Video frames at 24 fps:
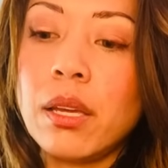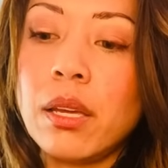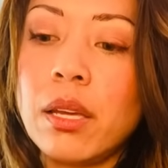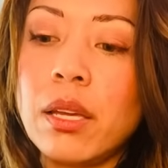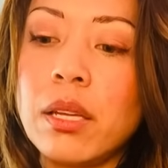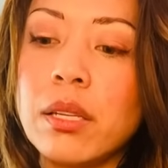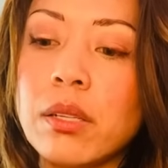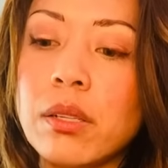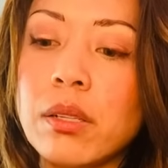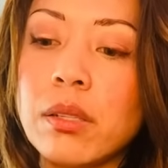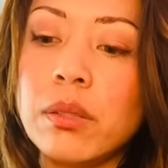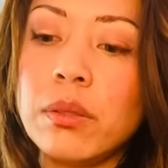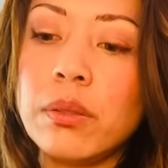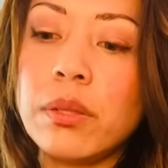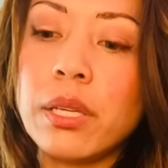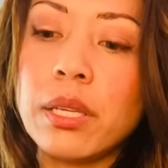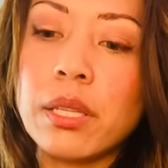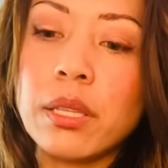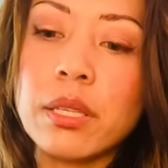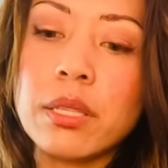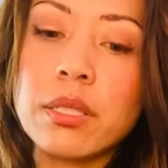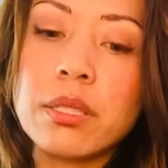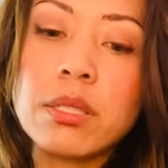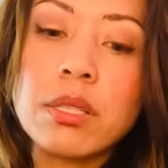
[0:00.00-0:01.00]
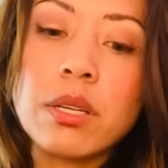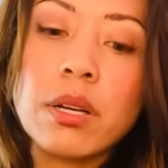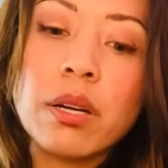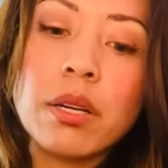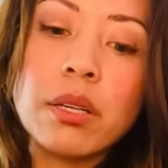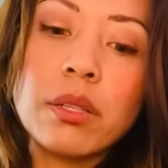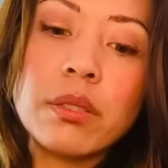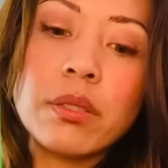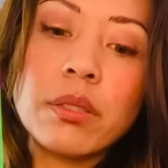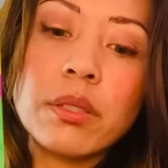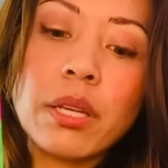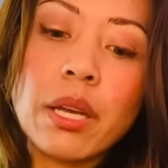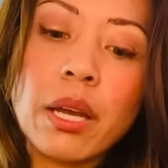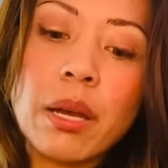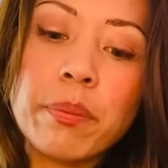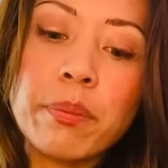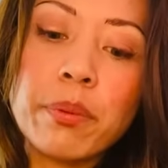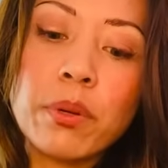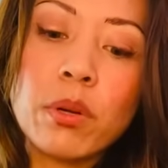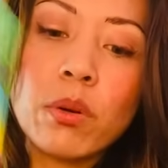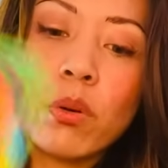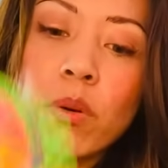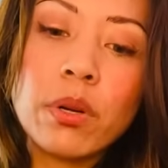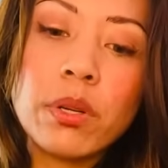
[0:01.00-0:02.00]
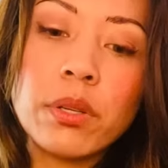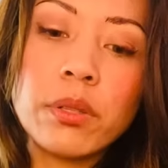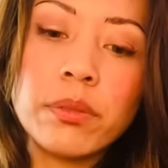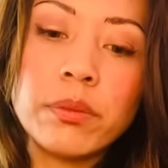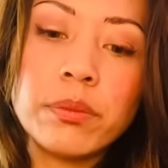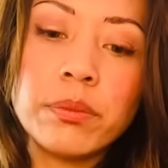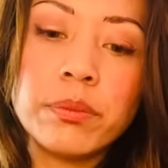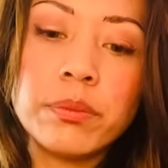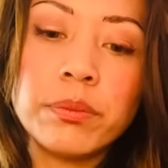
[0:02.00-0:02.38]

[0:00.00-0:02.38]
this card, Capricorn.